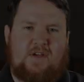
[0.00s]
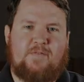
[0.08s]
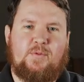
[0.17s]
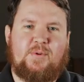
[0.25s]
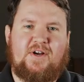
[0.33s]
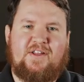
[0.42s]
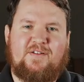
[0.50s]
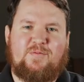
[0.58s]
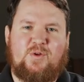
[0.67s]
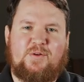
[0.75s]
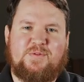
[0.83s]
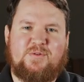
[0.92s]
everybody,
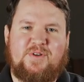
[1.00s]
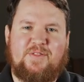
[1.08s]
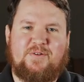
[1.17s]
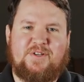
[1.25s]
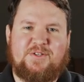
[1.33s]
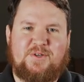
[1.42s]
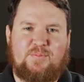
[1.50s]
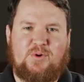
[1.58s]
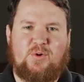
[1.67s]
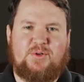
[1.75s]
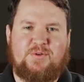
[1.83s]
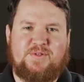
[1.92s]
welcome to another edition of
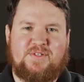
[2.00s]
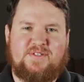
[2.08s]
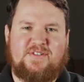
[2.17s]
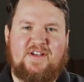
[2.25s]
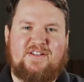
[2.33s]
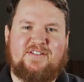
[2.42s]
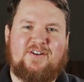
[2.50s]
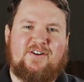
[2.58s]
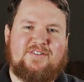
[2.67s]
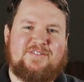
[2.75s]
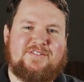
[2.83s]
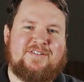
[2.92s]
Pro Acoustics Tech
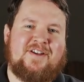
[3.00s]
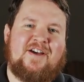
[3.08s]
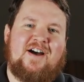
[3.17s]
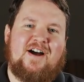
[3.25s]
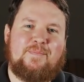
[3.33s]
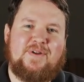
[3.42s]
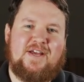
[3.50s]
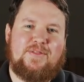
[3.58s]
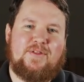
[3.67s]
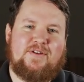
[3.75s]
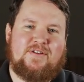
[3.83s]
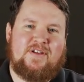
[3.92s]
Talks. I'm
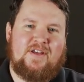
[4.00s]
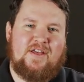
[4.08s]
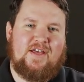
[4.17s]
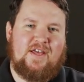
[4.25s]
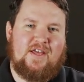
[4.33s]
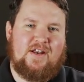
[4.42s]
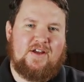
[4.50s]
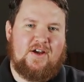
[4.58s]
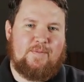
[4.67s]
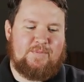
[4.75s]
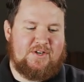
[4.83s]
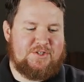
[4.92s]
Nathan, and
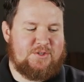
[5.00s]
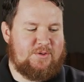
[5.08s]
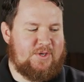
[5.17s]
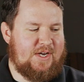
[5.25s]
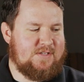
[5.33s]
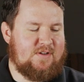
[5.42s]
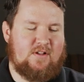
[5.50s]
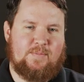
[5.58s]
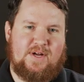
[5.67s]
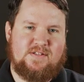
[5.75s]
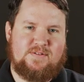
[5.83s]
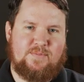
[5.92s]
I'm going to show you guys all
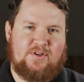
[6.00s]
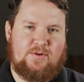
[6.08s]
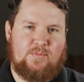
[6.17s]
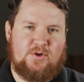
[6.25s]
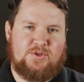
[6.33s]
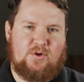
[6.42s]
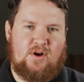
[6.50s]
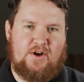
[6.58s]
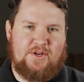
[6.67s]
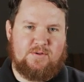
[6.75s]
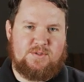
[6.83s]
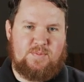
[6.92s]
about some of the commercial
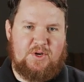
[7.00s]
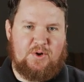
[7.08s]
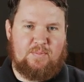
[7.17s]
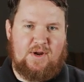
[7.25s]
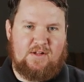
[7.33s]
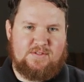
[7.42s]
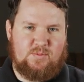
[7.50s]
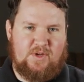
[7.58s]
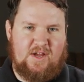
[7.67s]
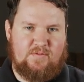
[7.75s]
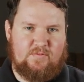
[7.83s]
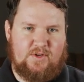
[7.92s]
audio speaker mounts we
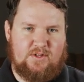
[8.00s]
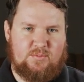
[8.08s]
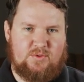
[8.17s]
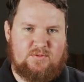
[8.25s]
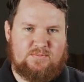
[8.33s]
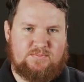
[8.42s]
have available.